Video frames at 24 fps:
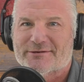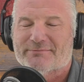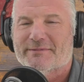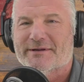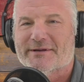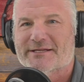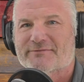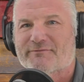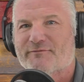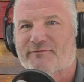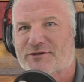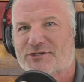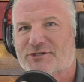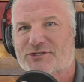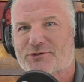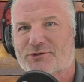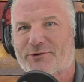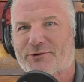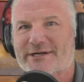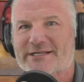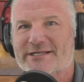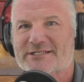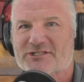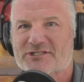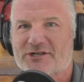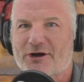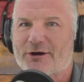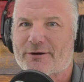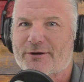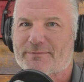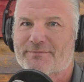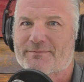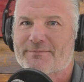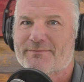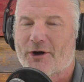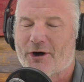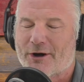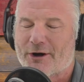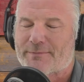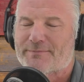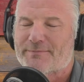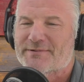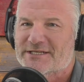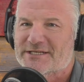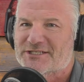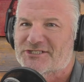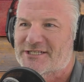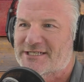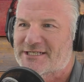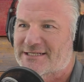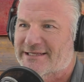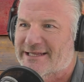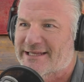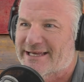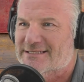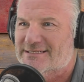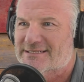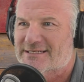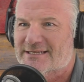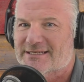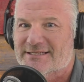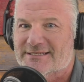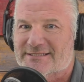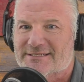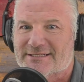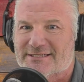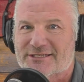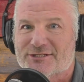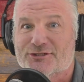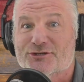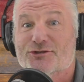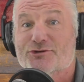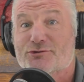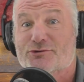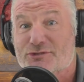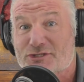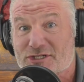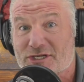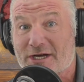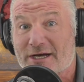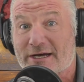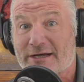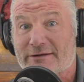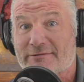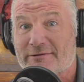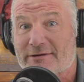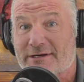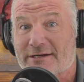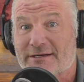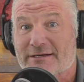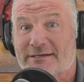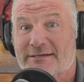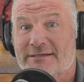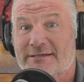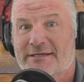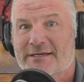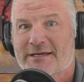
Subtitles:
but for short, it's RPG lit is a new genre.